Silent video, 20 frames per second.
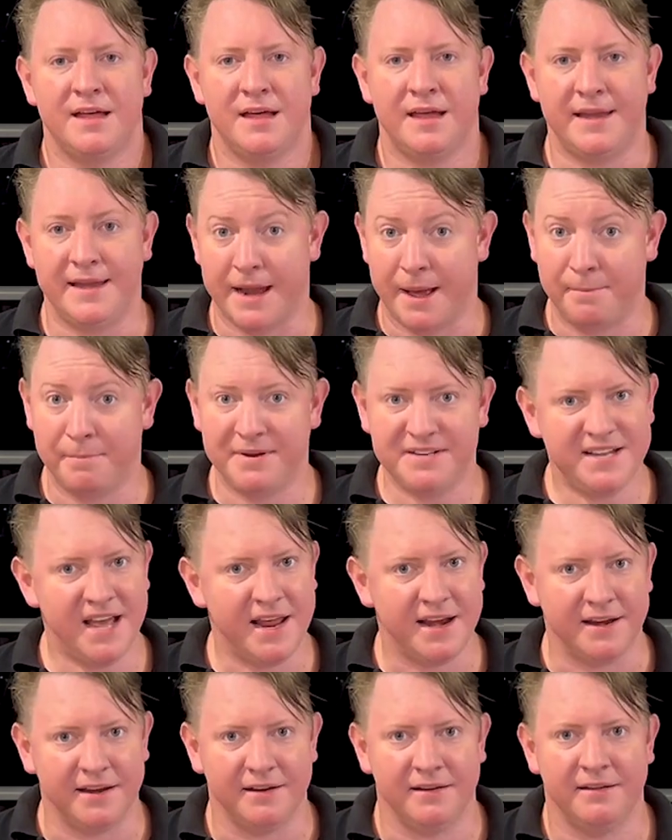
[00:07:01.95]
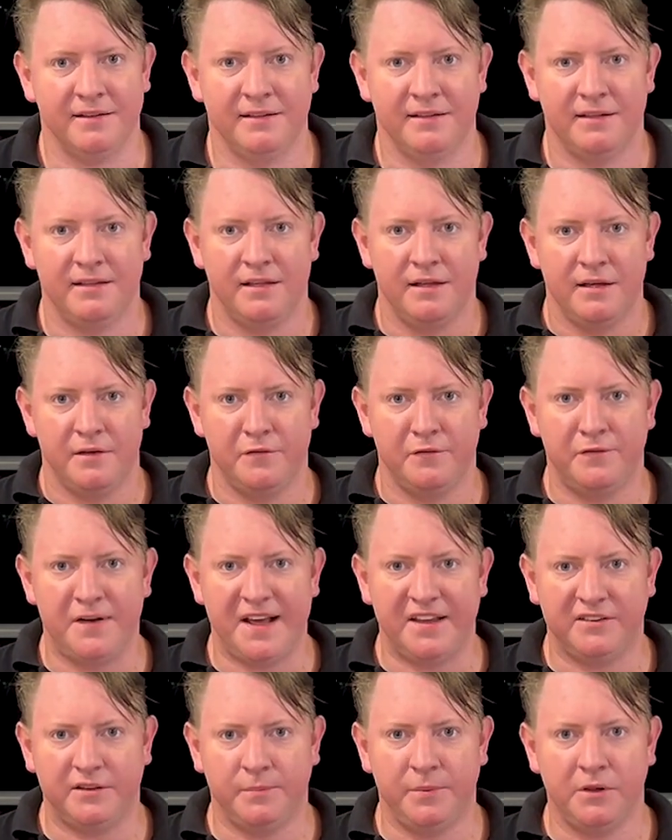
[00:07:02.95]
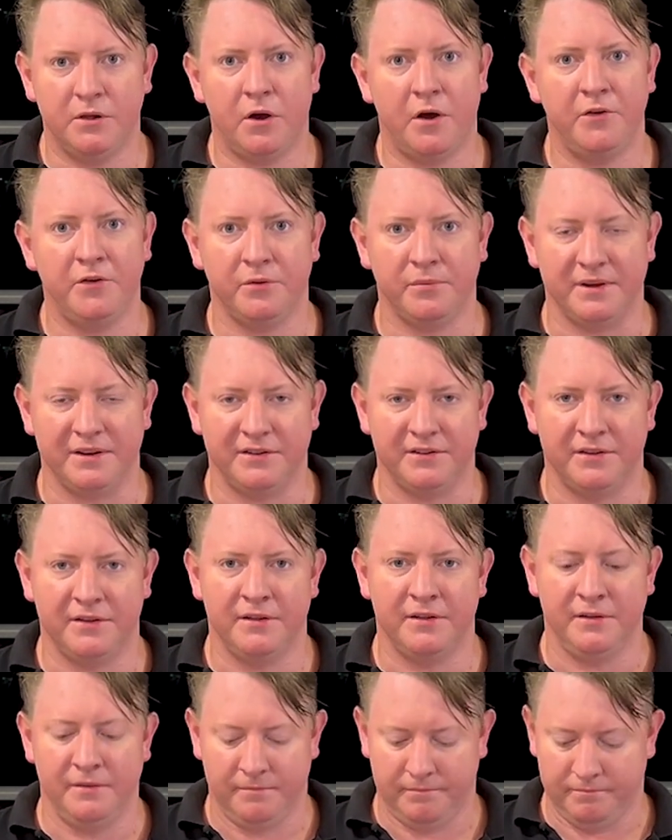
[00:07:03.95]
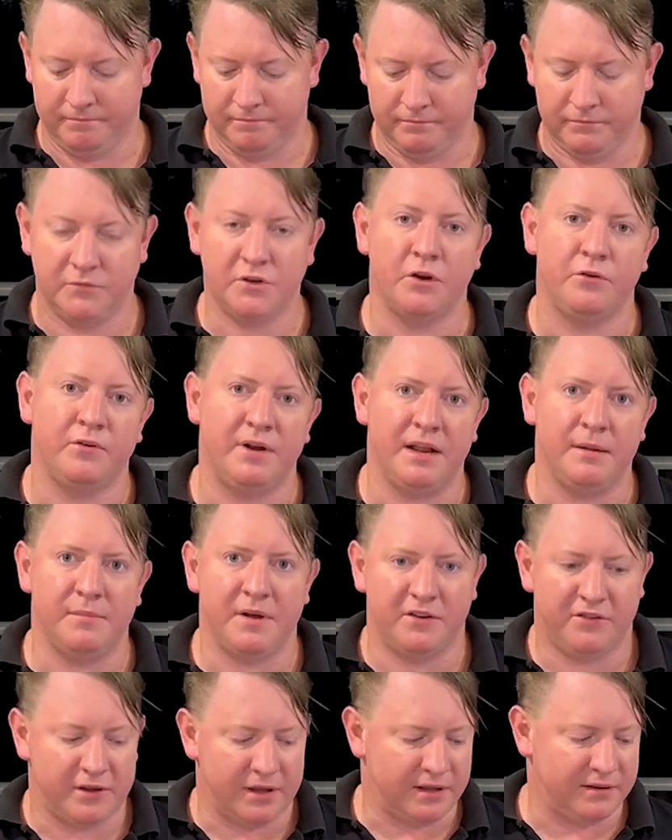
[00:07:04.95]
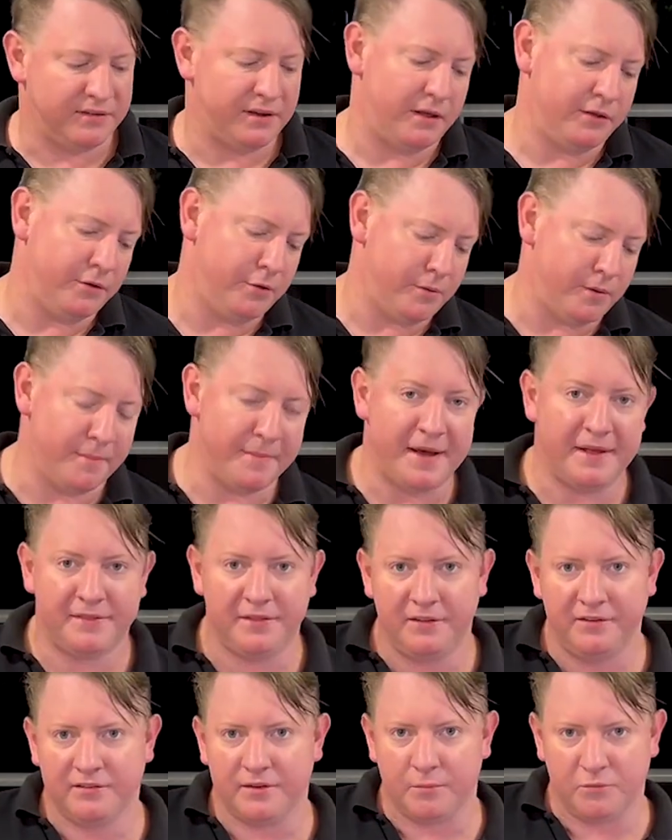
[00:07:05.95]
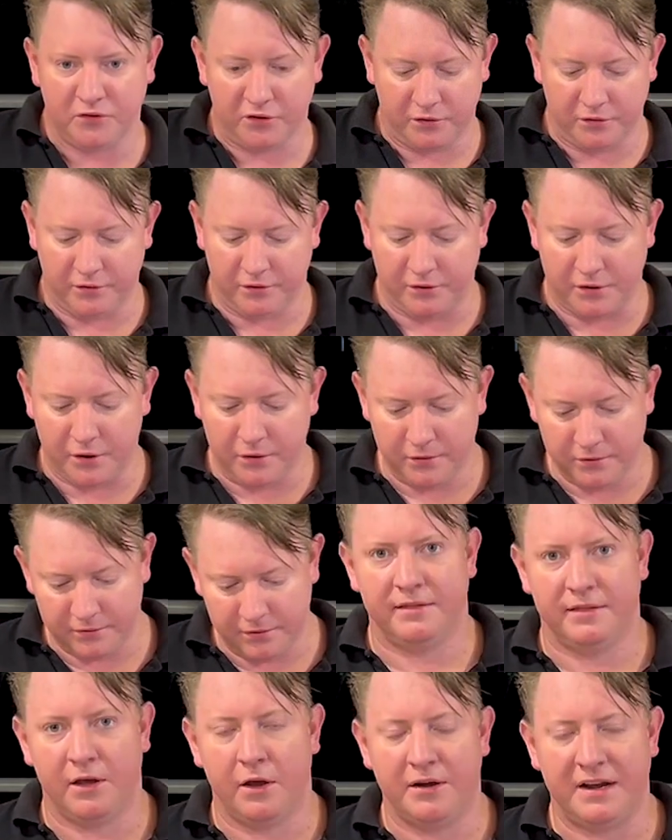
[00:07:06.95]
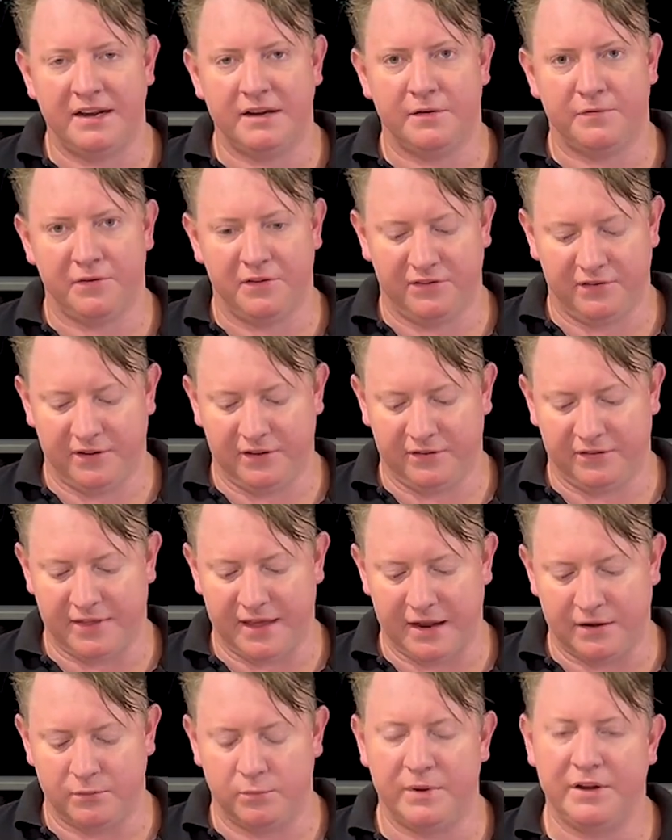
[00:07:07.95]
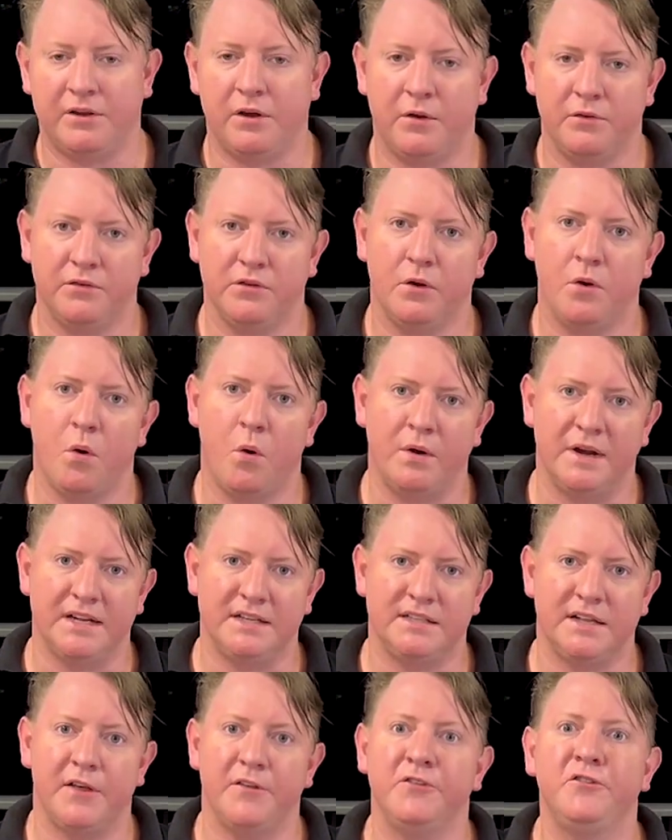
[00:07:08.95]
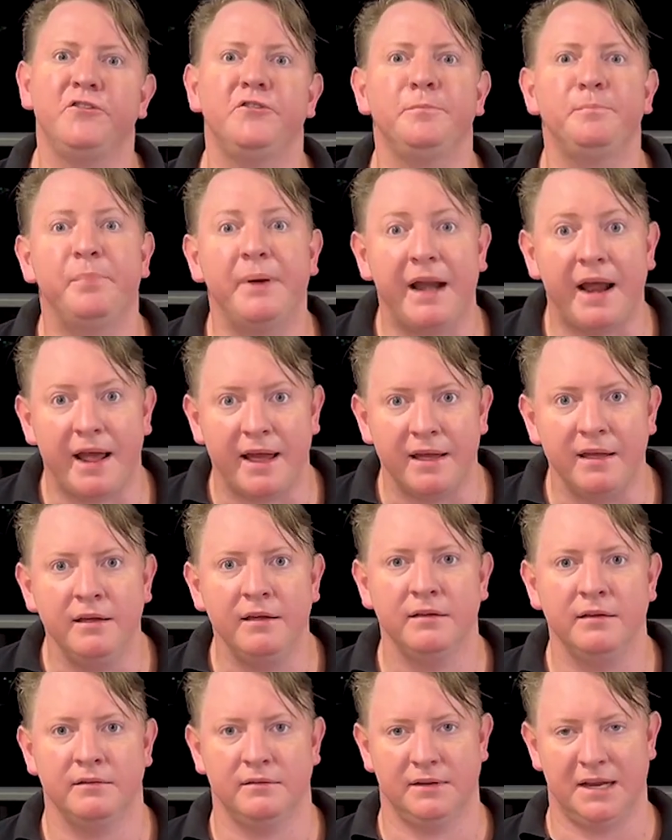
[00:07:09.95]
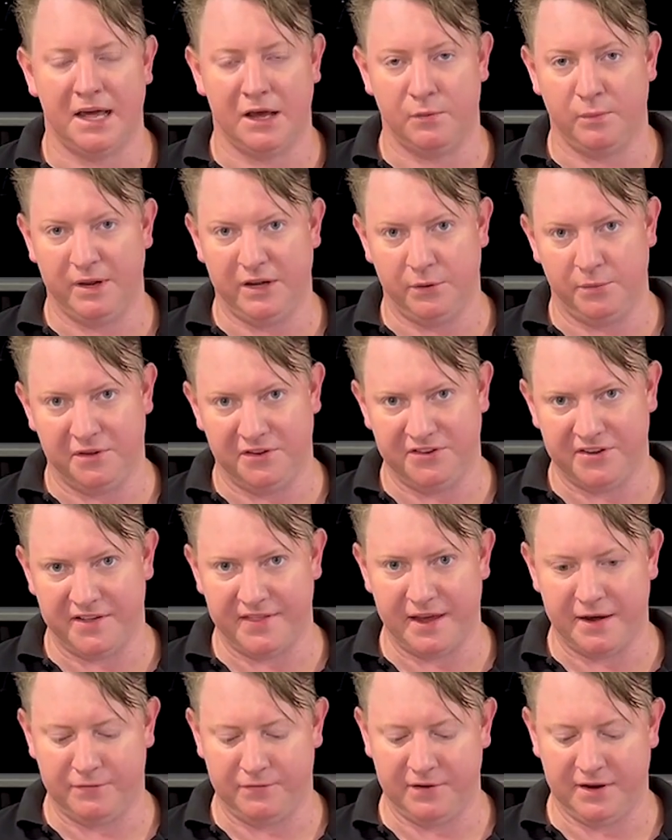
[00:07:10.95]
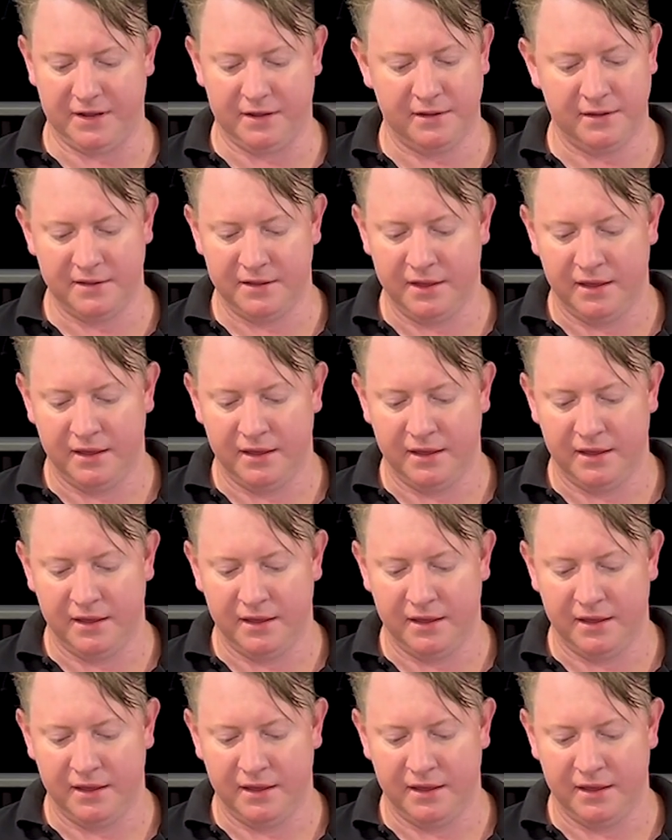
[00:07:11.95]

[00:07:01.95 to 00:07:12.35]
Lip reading: Number 10, flexible conduit. Not really much I can tell you about this, I'm sure you know. The only difference is that we don't call it sprag like we do in South Africa.